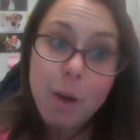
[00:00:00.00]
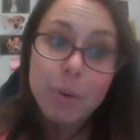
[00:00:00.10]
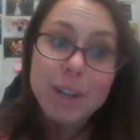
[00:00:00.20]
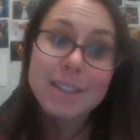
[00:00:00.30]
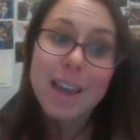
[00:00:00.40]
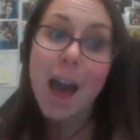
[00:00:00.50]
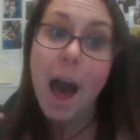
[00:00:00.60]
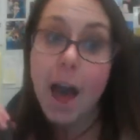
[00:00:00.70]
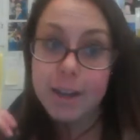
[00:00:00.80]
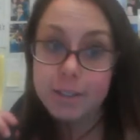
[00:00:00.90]
want to say
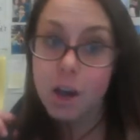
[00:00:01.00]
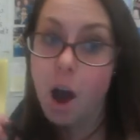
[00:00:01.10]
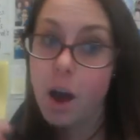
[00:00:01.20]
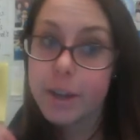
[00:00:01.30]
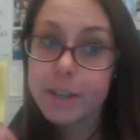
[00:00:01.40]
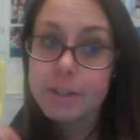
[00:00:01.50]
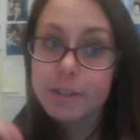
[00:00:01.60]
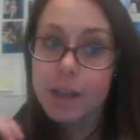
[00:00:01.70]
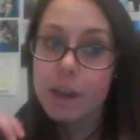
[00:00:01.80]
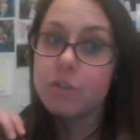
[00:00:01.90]
I talk
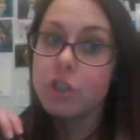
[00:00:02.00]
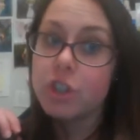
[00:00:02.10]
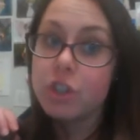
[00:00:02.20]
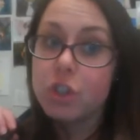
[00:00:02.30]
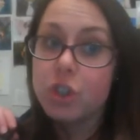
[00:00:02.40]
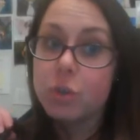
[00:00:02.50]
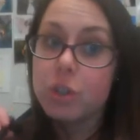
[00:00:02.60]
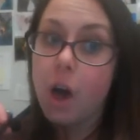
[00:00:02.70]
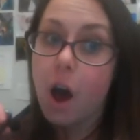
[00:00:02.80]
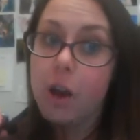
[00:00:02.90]
instead of just to
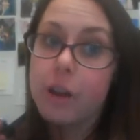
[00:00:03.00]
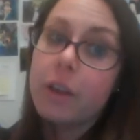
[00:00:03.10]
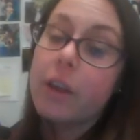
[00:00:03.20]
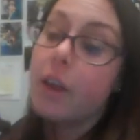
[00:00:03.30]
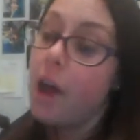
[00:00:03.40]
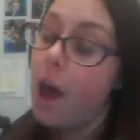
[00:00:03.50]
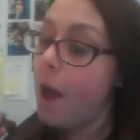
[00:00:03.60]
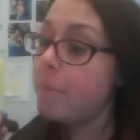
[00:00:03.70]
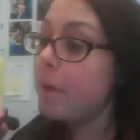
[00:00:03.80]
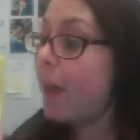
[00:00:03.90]
talk,
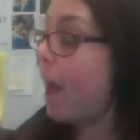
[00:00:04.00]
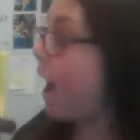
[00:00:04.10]
I'm going to